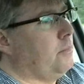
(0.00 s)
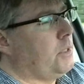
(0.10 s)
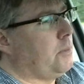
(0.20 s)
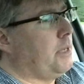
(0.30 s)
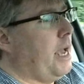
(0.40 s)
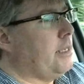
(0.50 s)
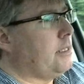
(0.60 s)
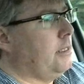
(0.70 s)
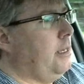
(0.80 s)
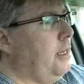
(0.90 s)
some
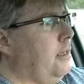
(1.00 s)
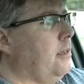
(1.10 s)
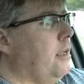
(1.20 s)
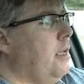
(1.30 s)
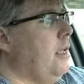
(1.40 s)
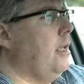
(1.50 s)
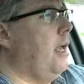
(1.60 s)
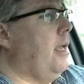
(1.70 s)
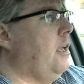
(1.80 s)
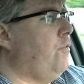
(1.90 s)
gasoline
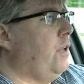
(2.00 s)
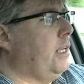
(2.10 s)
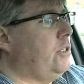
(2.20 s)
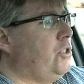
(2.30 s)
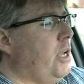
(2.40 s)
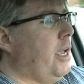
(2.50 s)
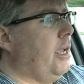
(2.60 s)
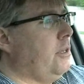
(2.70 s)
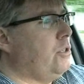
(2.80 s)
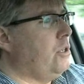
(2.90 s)
if in
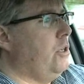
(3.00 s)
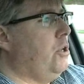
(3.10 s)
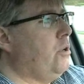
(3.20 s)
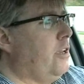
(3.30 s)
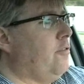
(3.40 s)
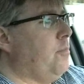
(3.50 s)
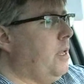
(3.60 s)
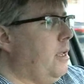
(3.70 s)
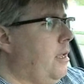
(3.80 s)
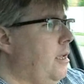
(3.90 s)
exchange you give
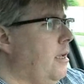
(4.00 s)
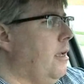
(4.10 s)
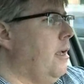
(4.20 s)
me,